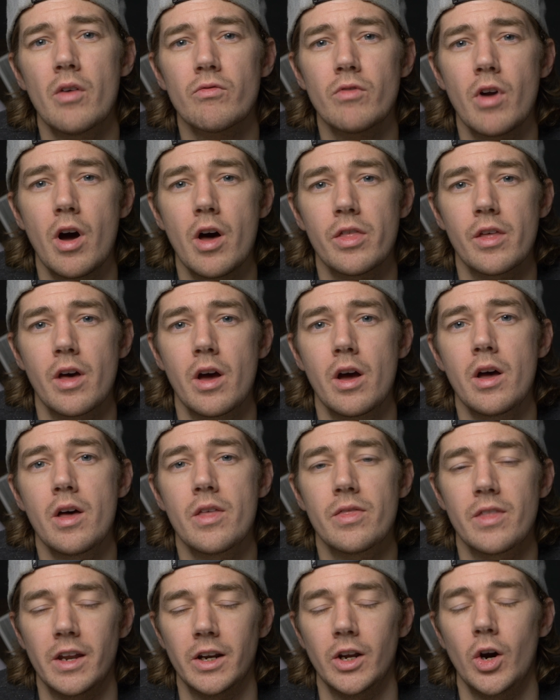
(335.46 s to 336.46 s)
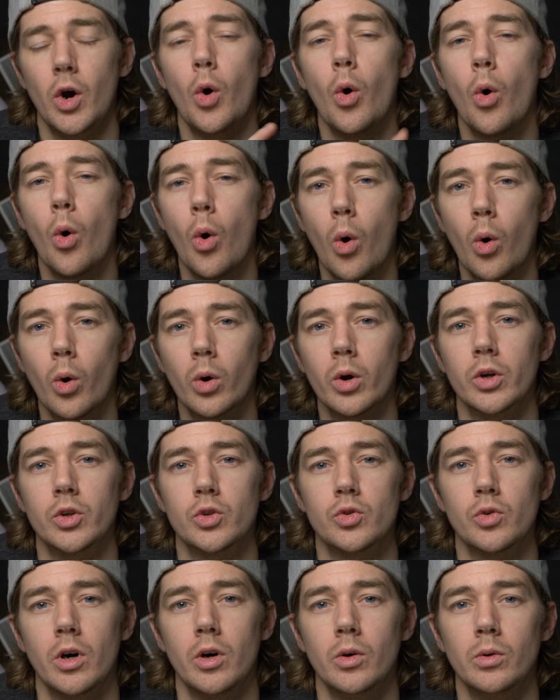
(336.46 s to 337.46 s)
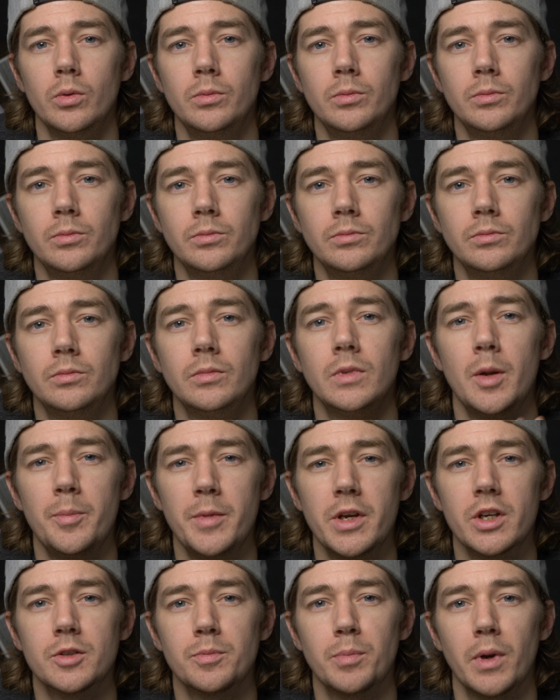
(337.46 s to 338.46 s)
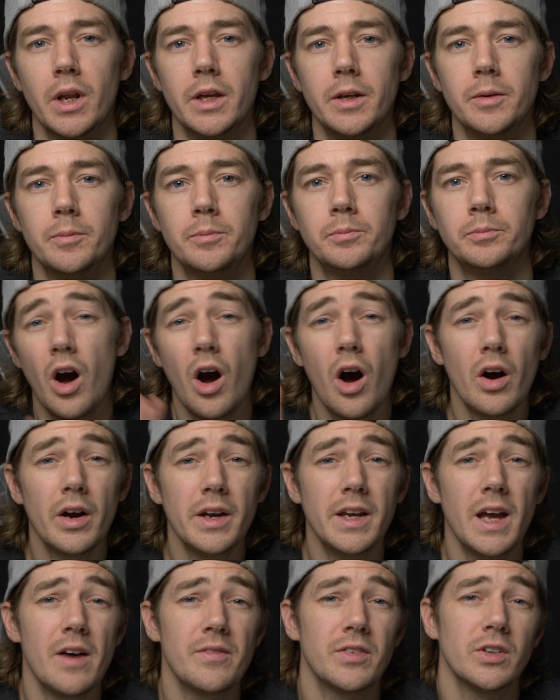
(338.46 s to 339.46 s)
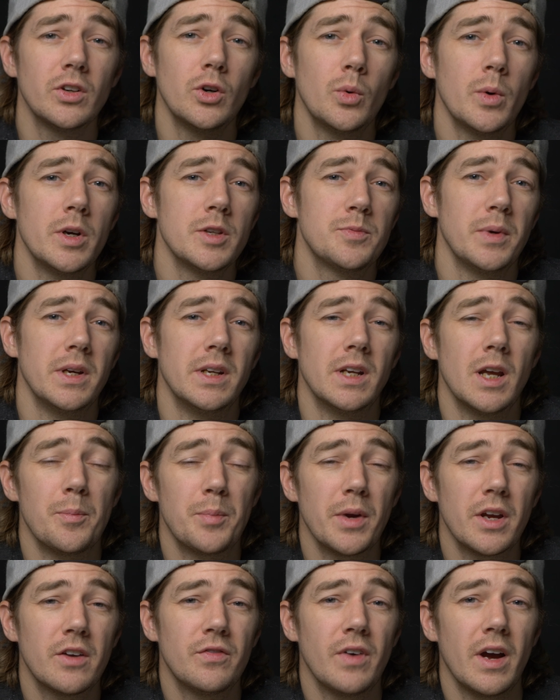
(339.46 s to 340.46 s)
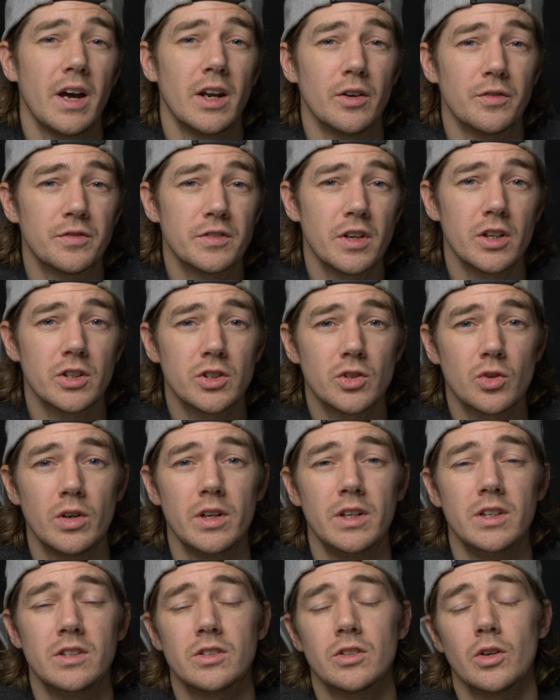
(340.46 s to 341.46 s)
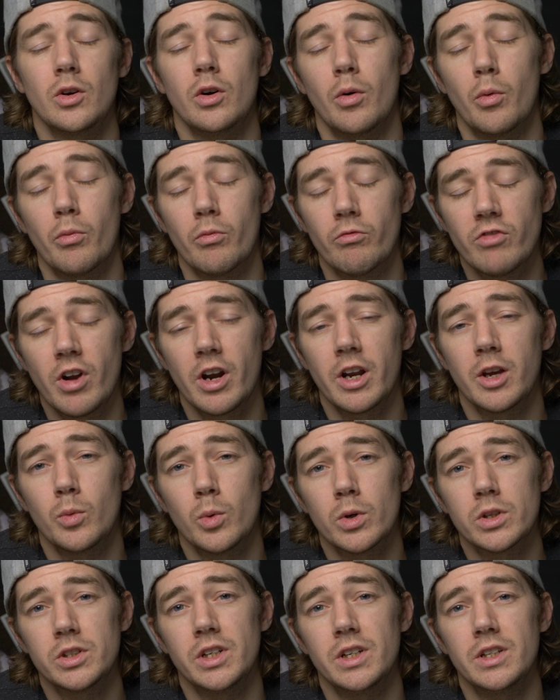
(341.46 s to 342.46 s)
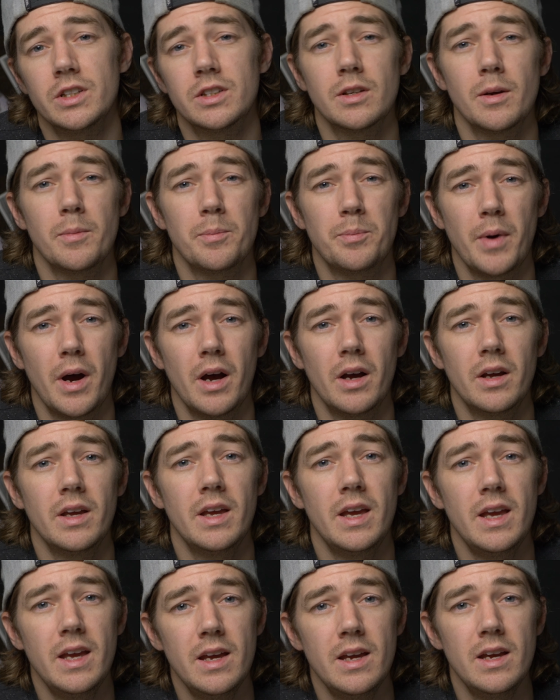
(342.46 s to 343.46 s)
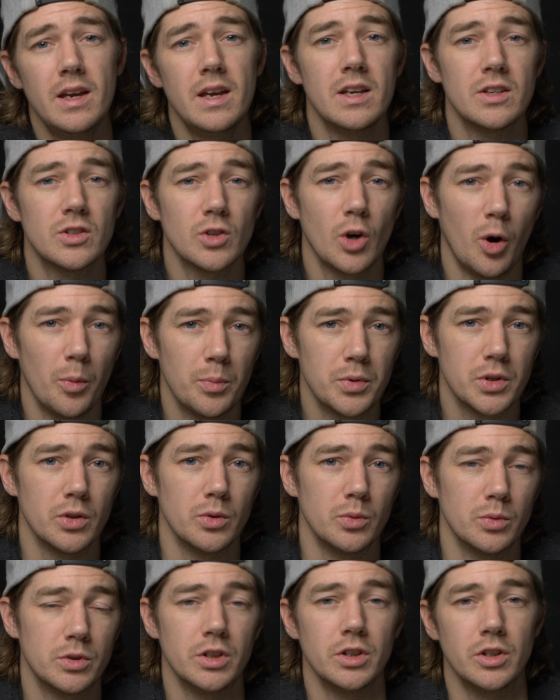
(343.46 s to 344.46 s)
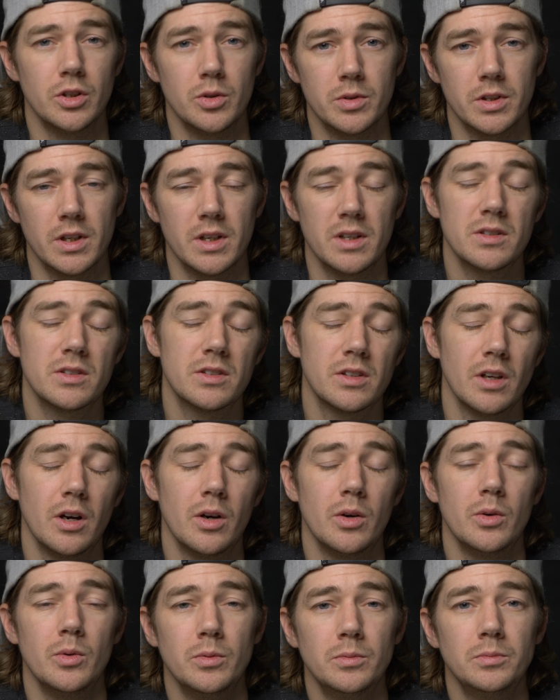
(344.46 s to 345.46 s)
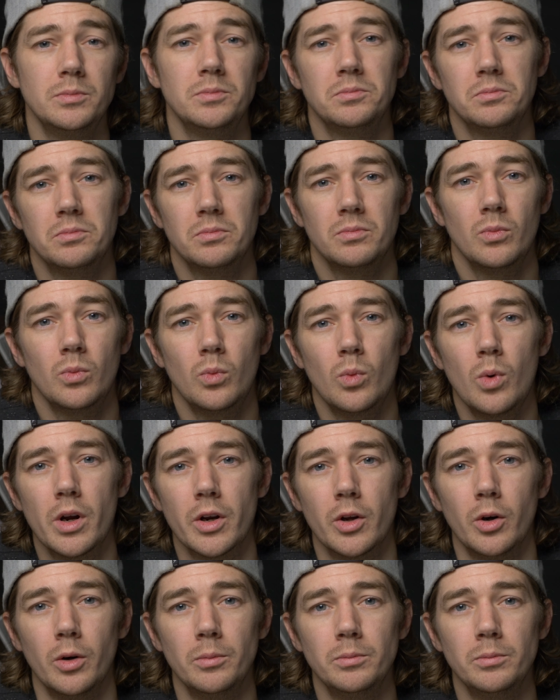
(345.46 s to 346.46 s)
rather than an or control. Let me explain. I haven't always been a big fan of touchscreens on running watches, but here it's optional to use it, so why not?